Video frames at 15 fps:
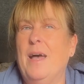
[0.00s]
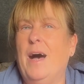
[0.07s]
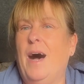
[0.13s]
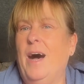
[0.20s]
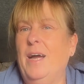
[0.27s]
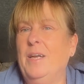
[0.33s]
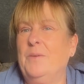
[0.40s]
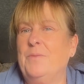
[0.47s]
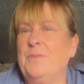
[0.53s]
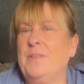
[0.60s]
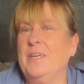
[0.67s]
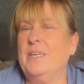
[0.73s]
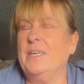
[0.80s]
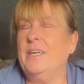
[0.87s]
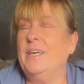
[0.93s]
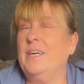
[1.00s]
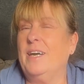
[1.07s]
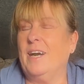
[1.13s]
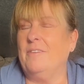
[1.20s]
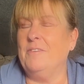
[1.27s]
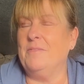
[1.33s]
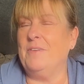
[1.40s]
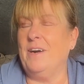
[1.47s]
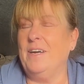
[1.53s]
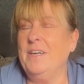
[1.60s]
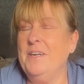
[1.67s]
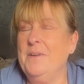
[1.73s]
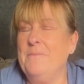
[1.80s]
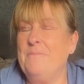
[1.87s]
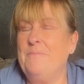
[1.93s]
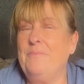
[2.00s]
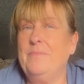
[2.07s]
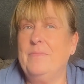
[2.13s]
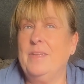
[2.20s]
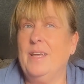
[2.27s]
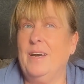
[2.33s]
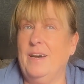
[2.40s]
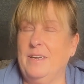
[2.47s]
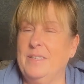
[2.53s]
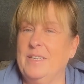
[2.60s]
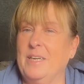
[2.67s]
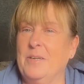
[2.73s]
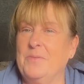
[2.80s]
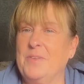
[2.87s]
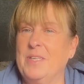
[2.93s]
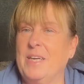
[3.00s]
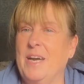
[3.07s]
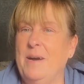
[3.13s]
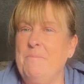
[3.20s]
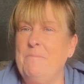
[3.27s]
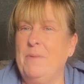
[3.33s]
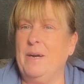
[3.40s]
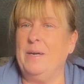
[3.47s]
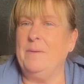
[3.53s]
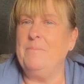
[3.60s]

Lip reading: I love the caravan. Andy loves the camper.